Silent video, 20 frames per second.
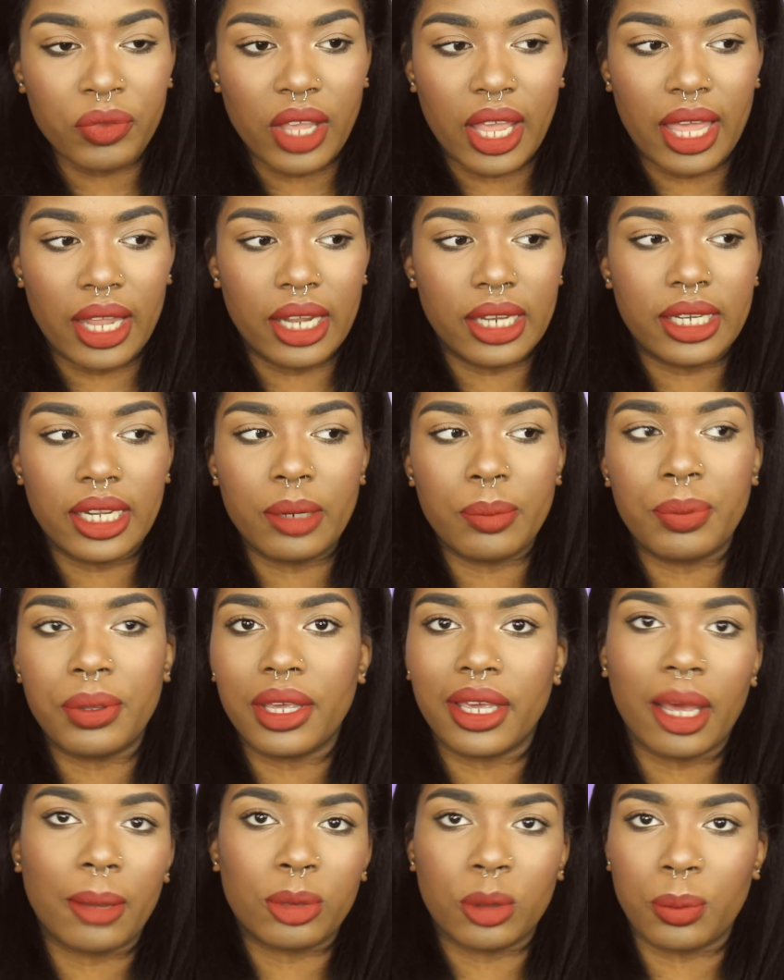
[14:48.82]
and it didn't
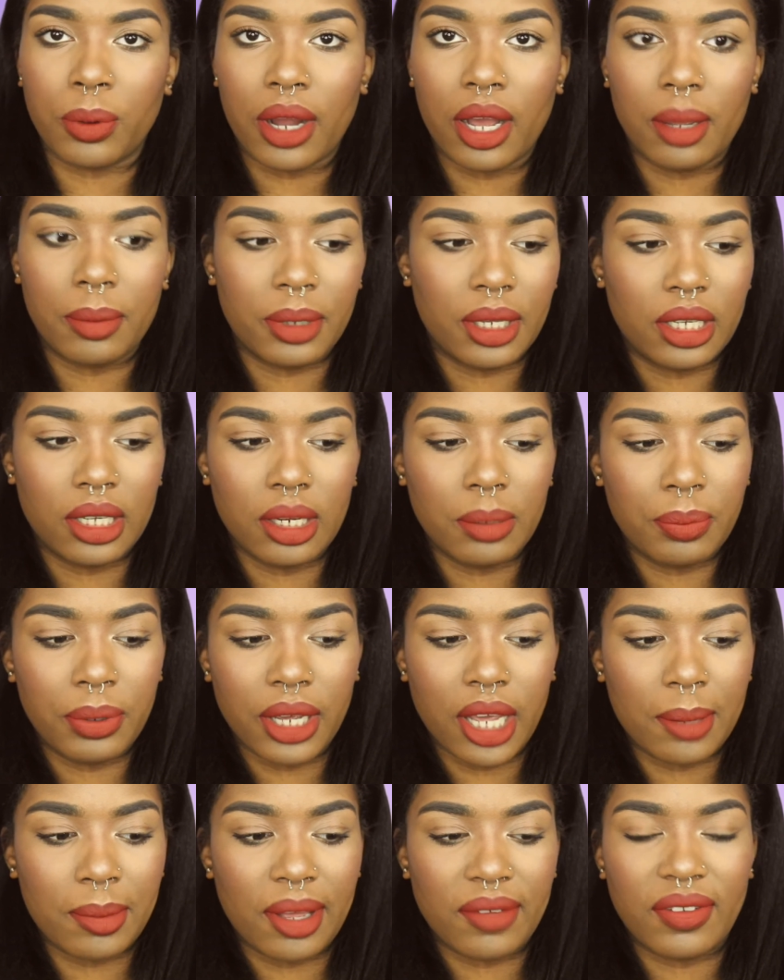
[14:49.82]
pick up it didn't
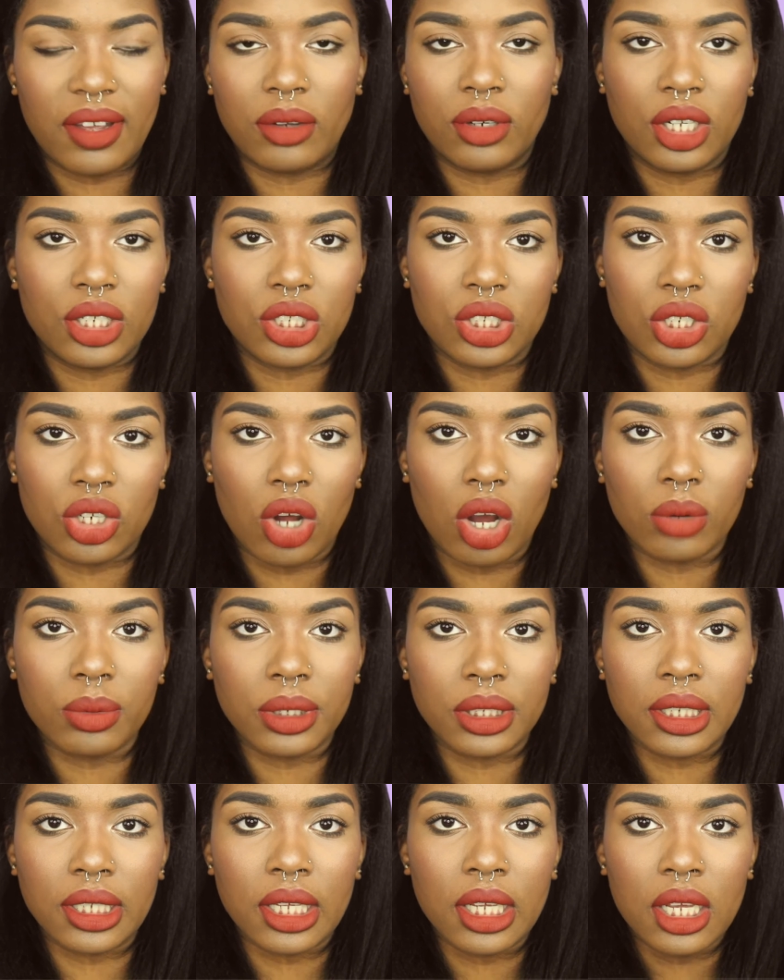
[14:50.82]
pick up my foundation at all,
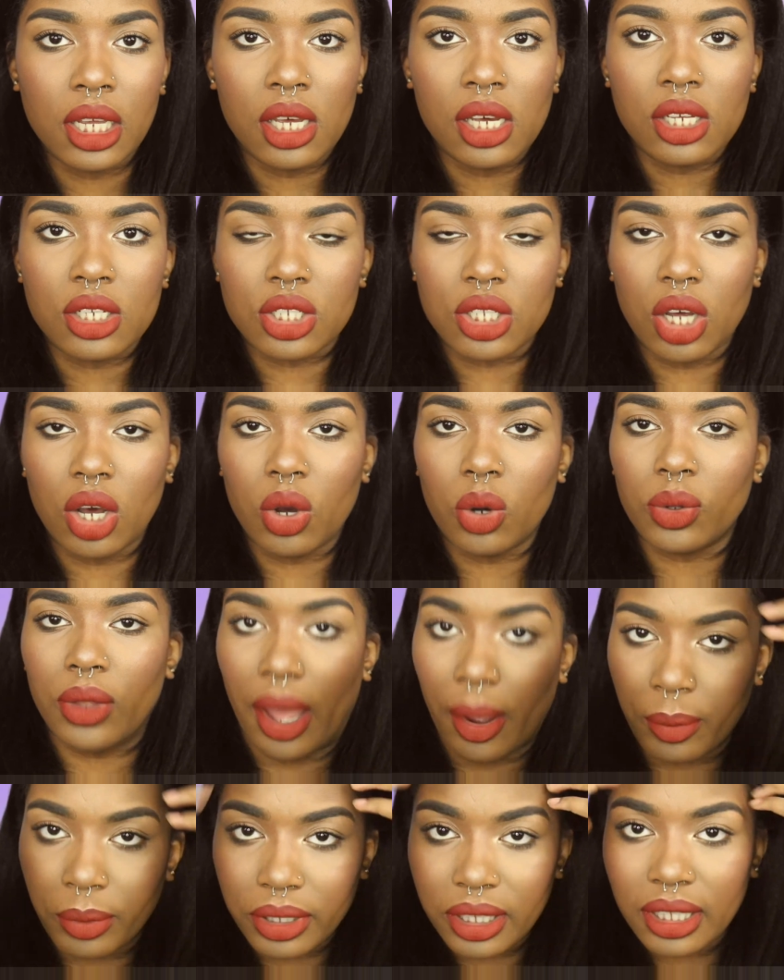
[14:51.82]
really. So
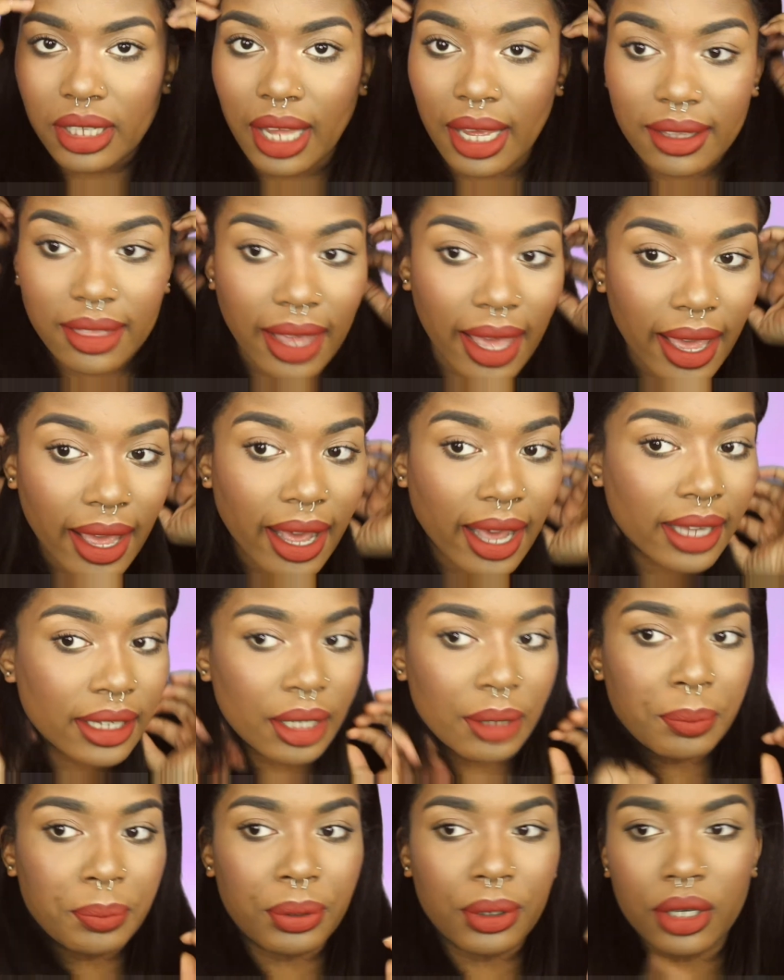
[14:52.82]
I really like that. I
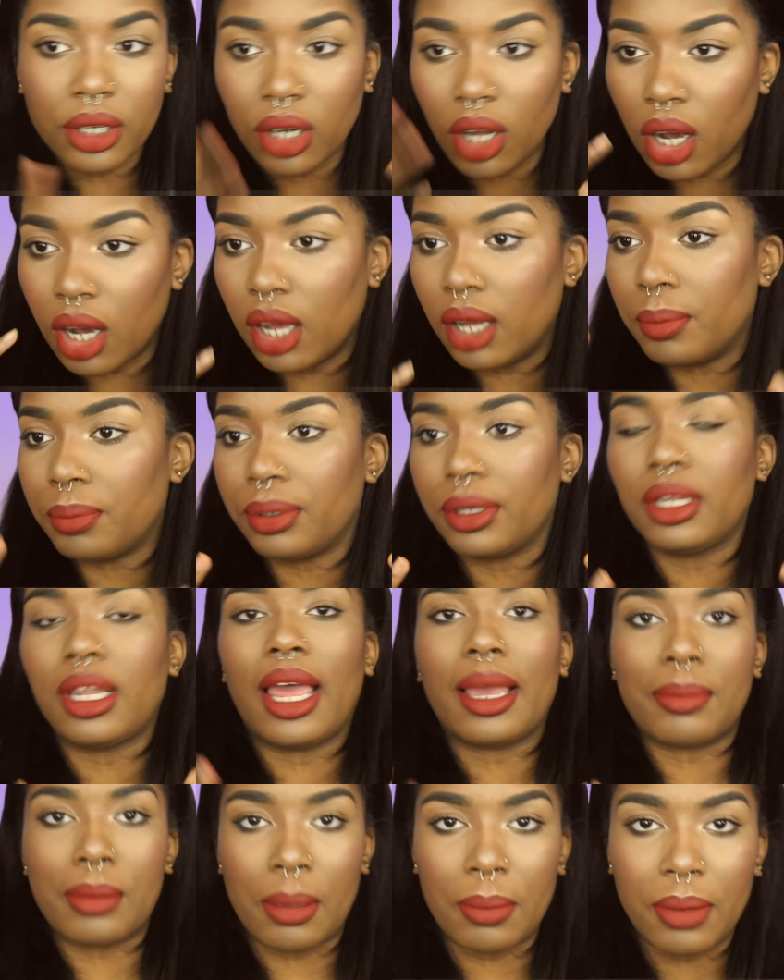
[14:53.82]
can put
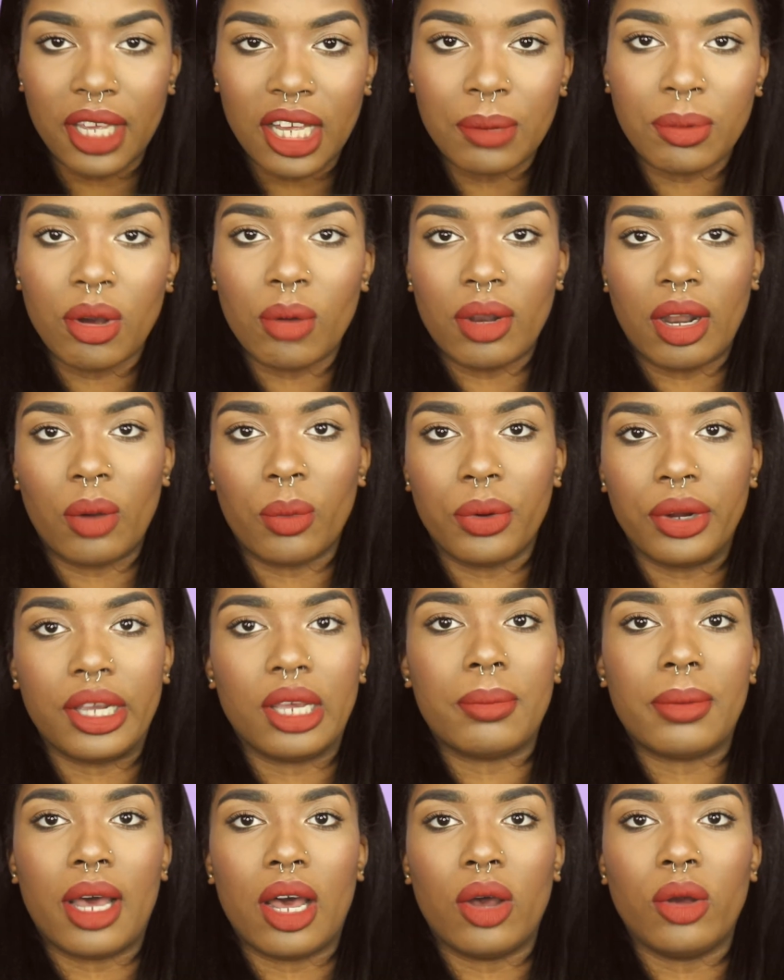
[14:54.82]
like my makeup on without
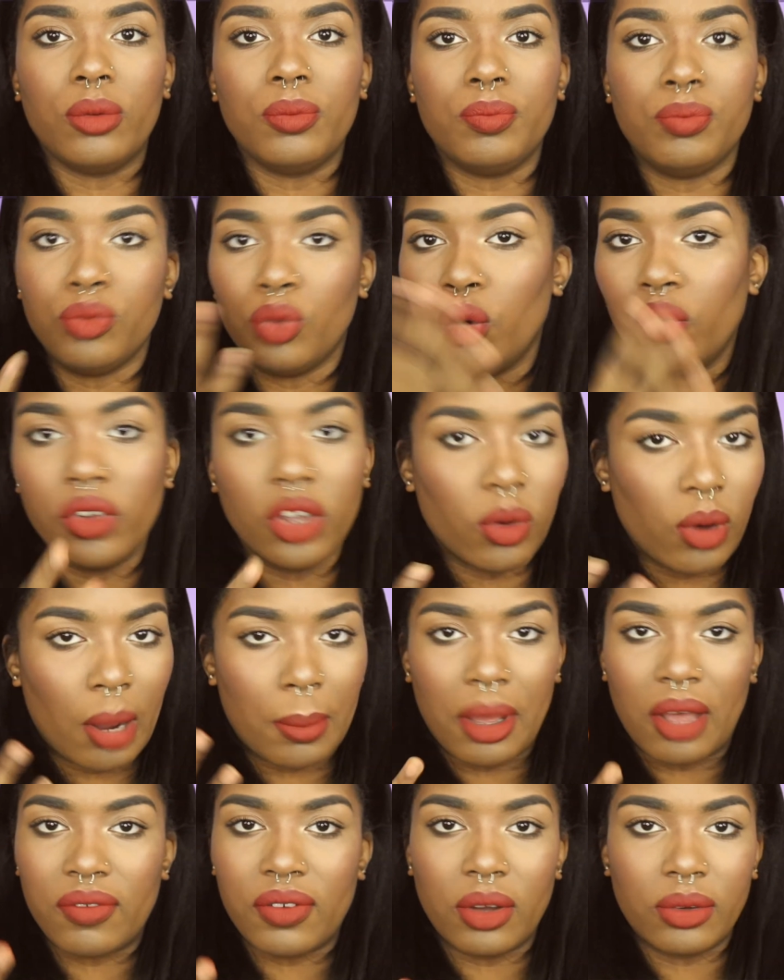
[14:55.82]
worrying about moving
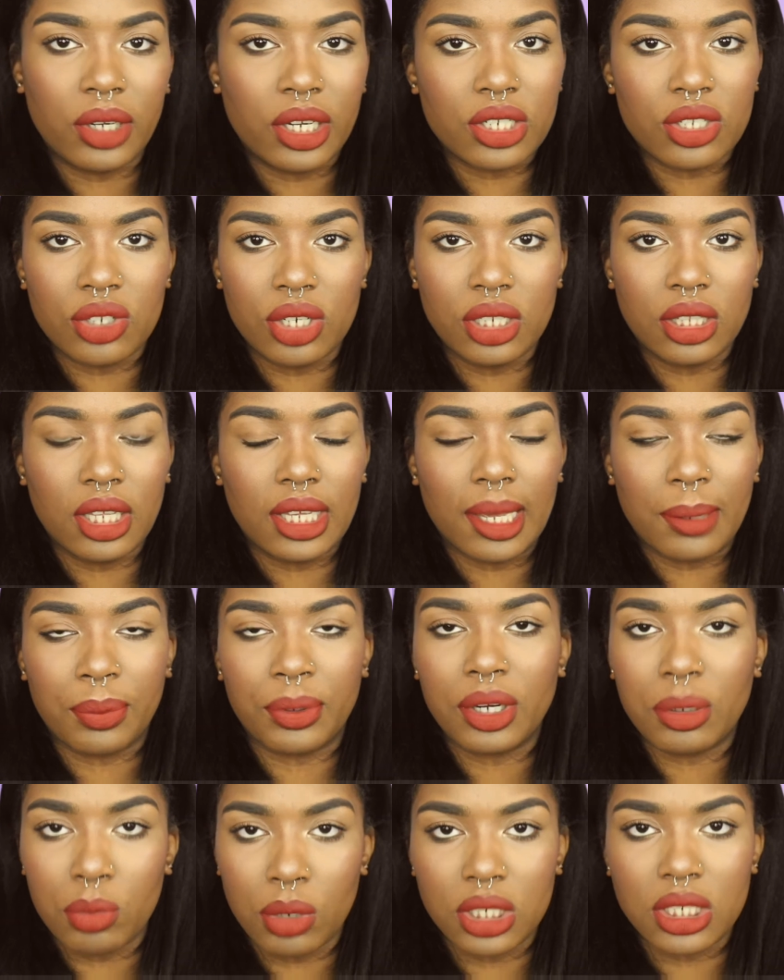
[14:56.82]
around my foundation or anything. It
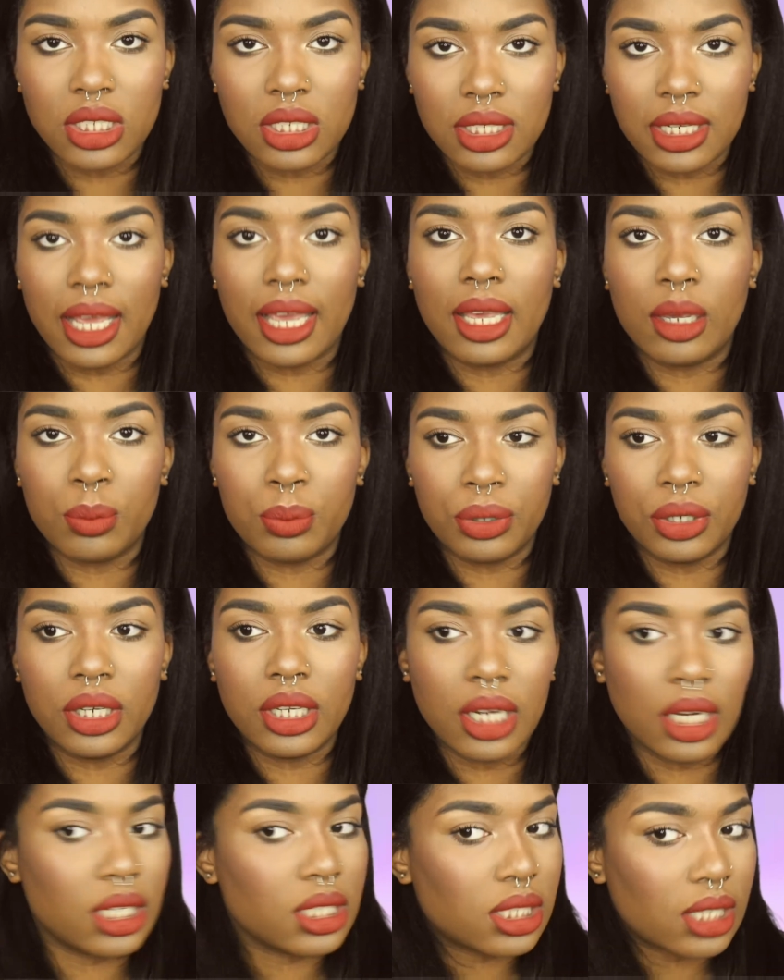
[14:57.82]
pretty much stayed
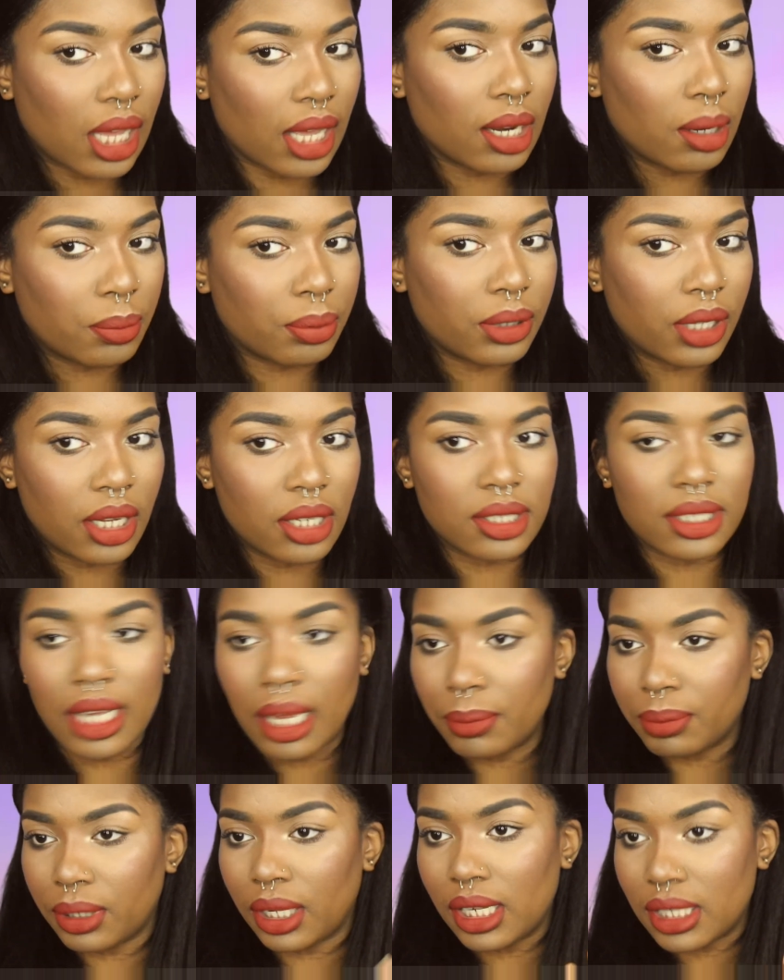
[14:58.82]
put. It stayed in place.
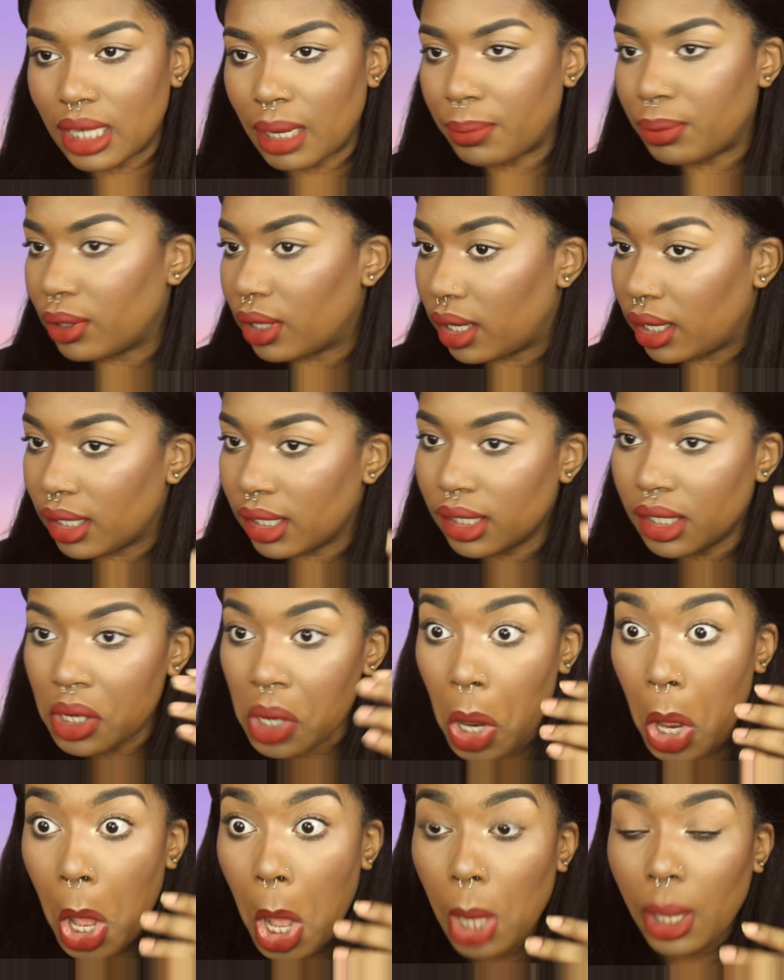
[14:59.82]
Same place I put it,
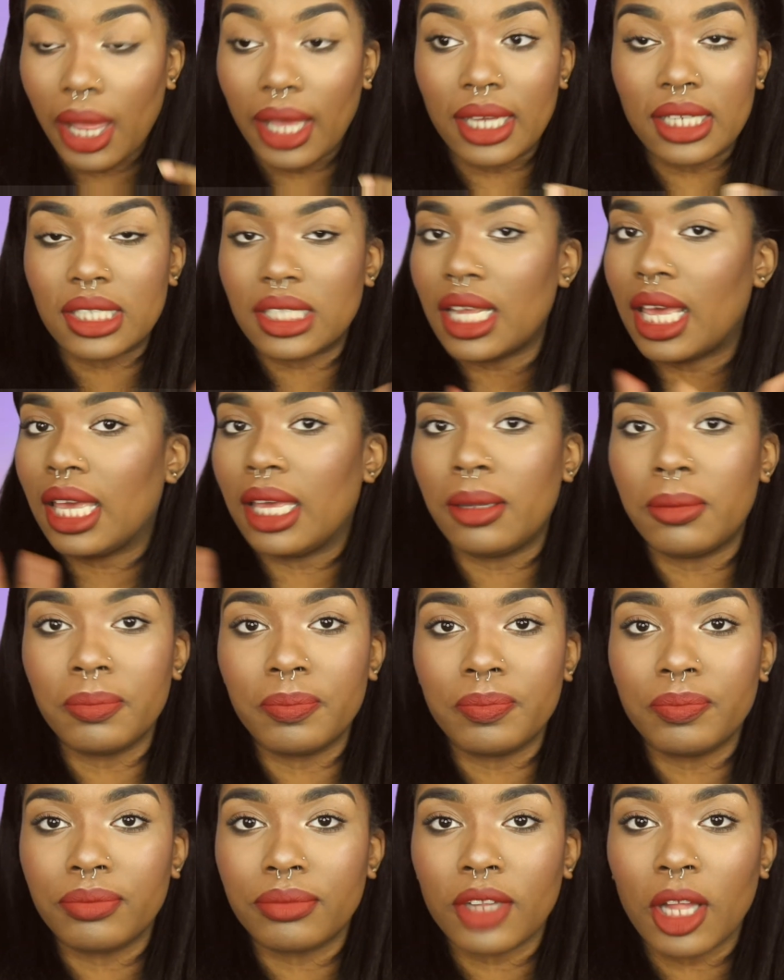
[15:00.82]
like same